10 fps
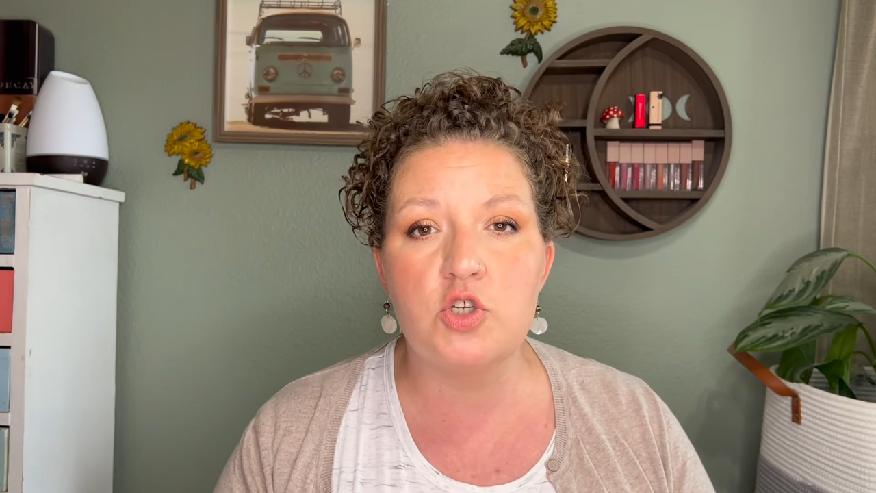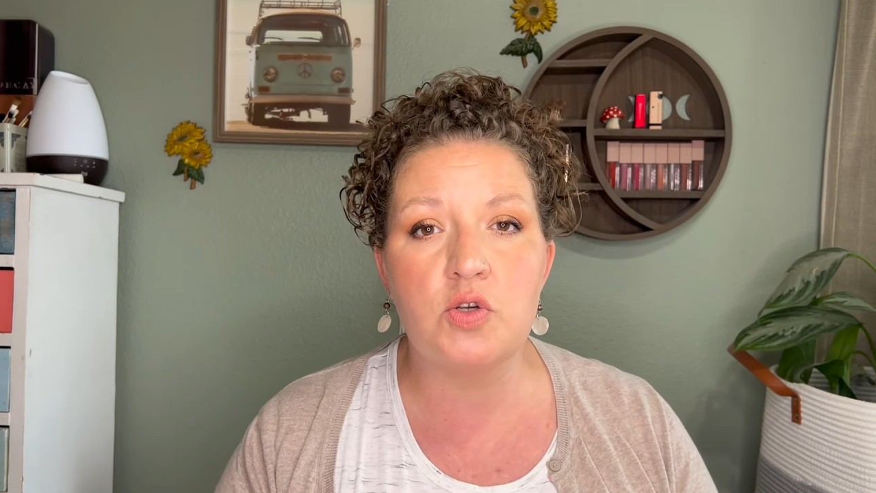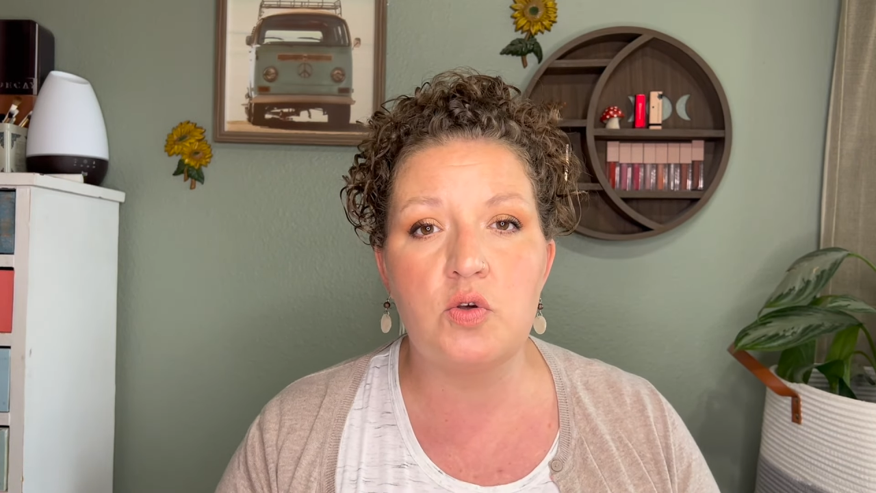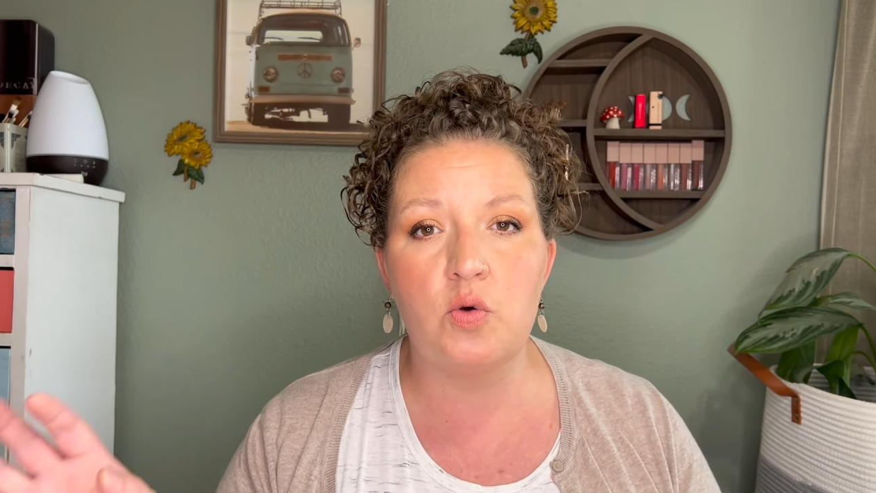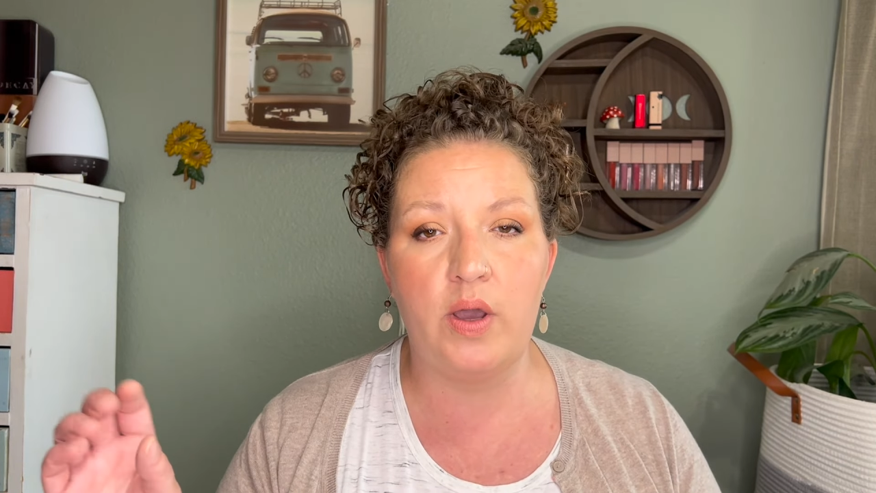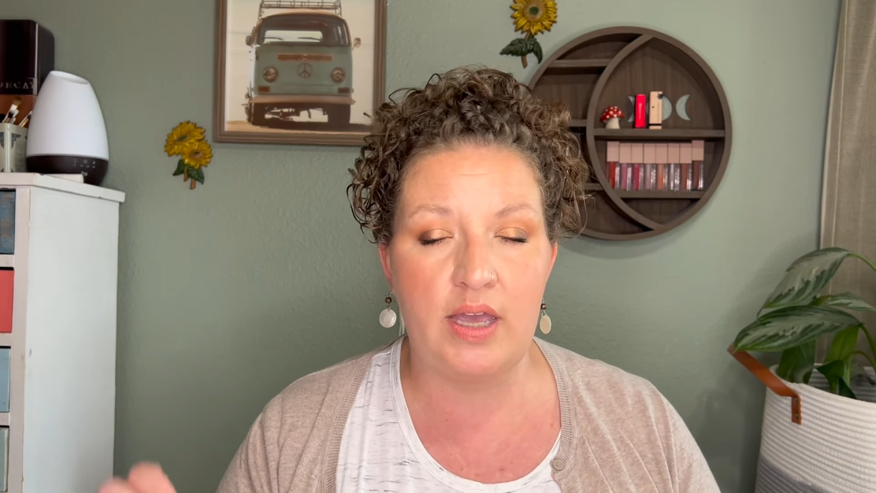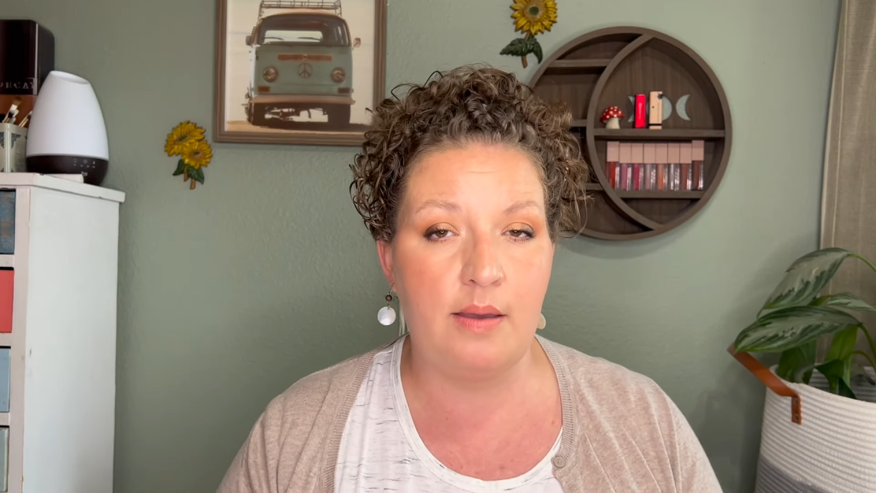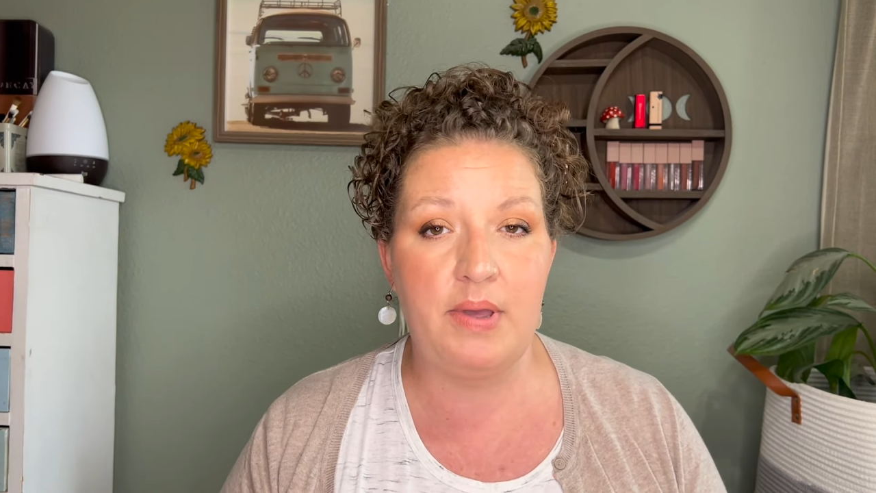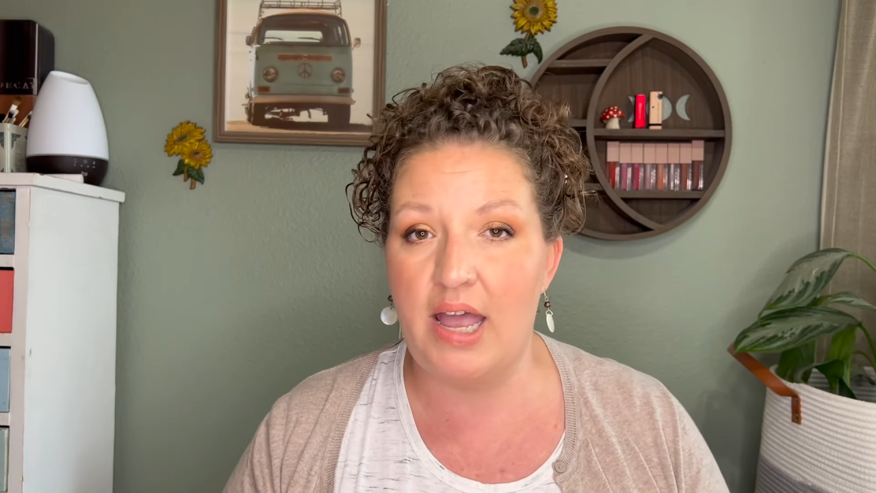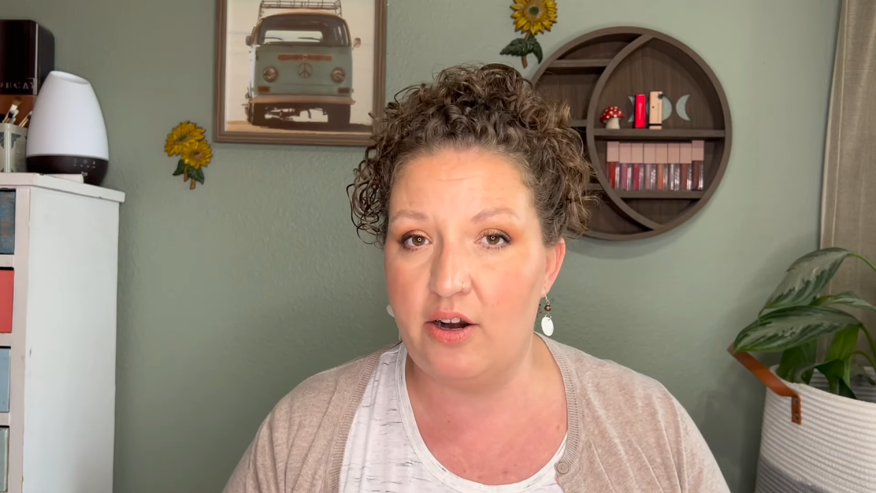to
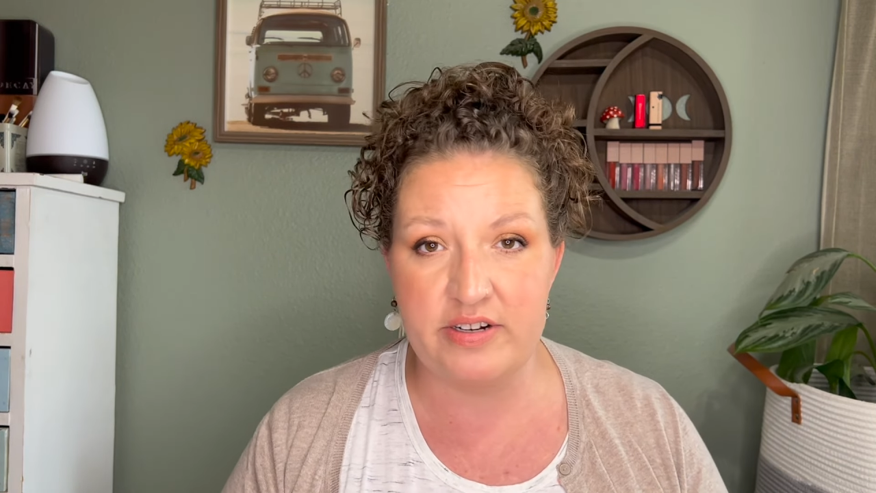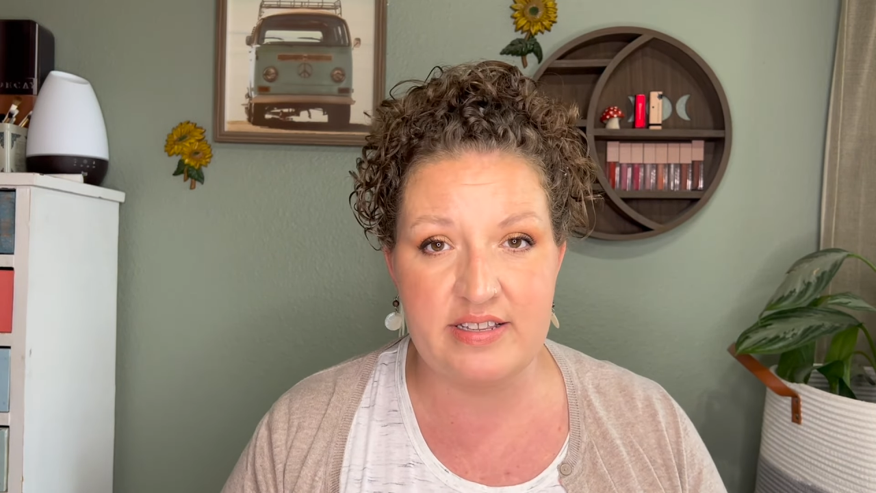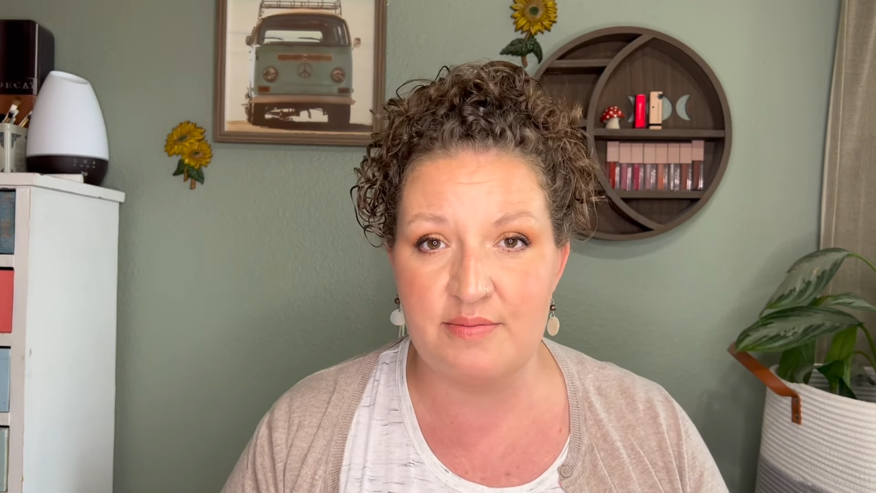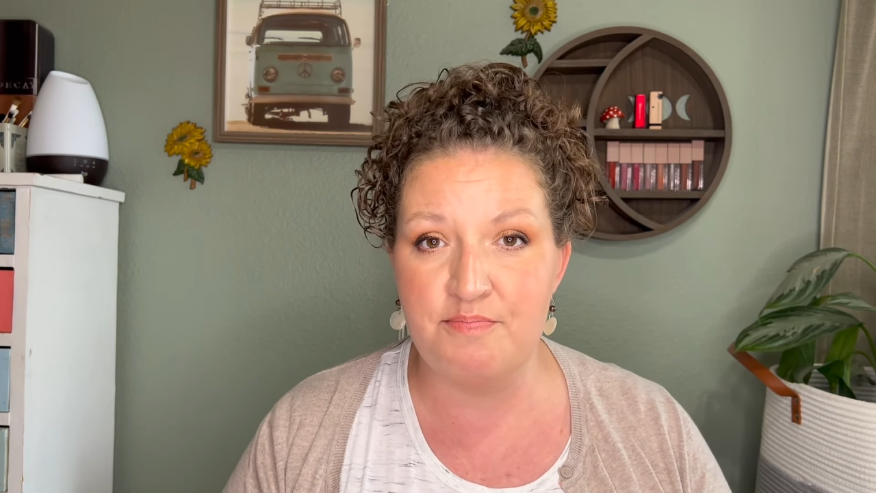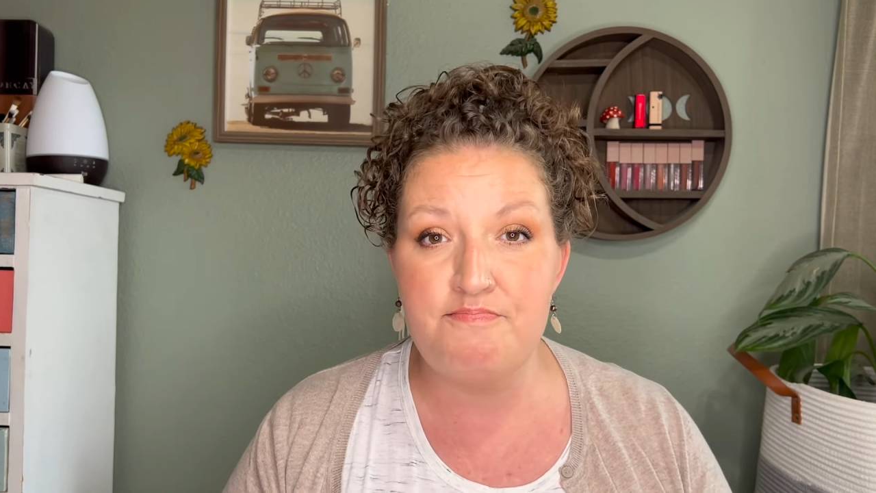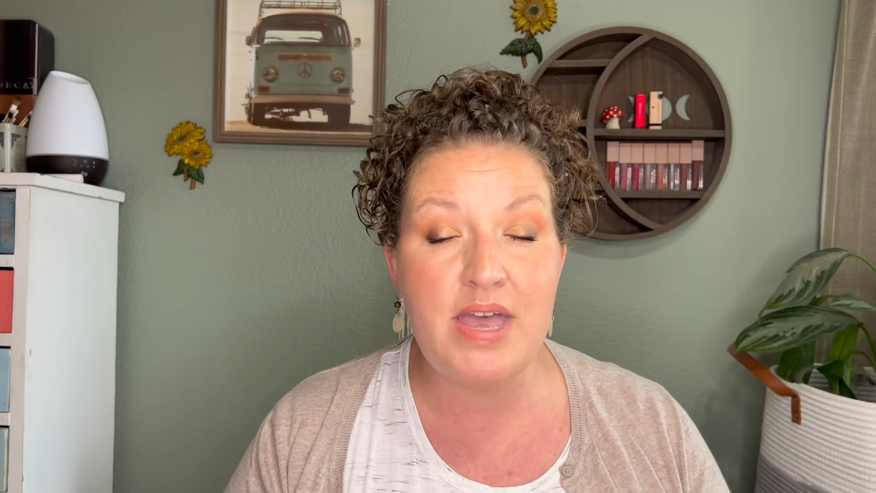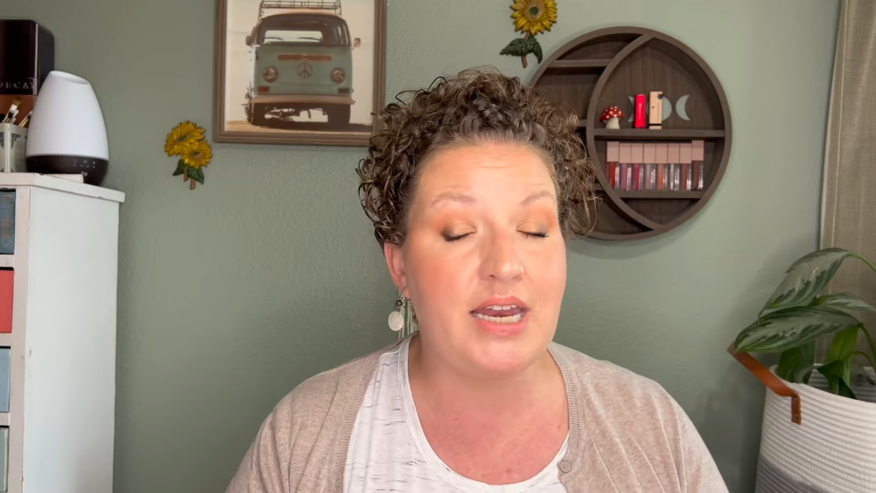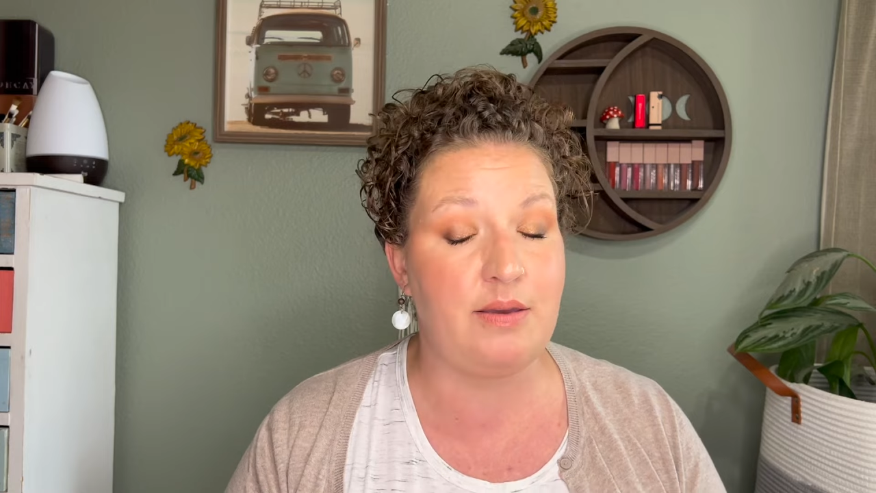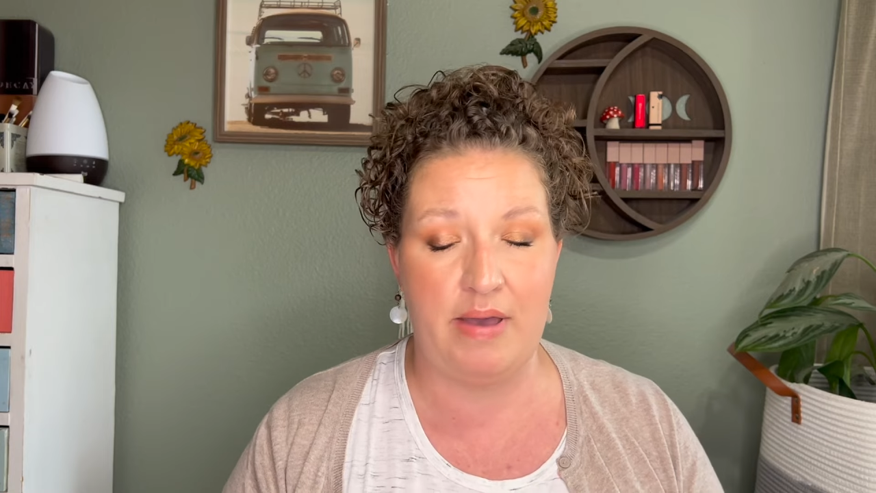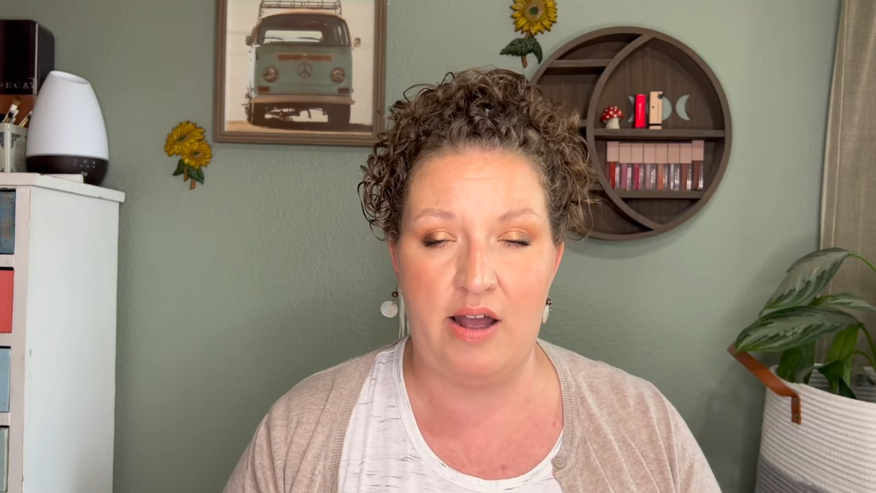hit pan on as
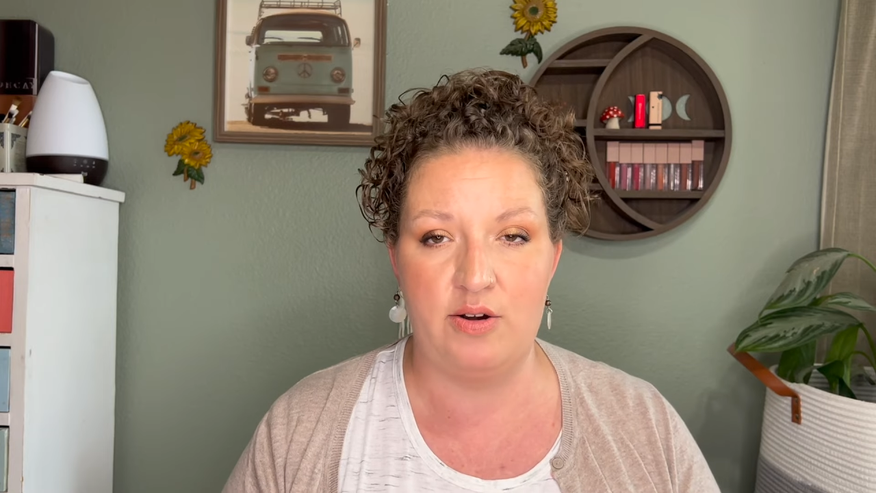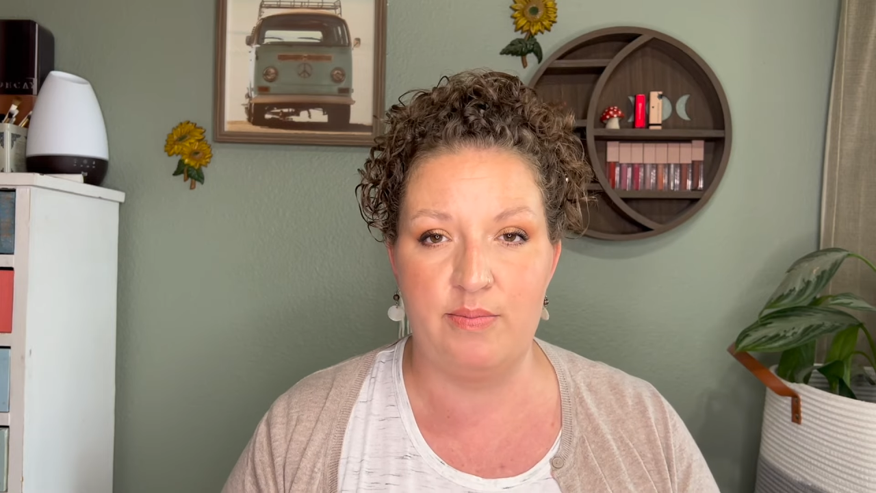many powder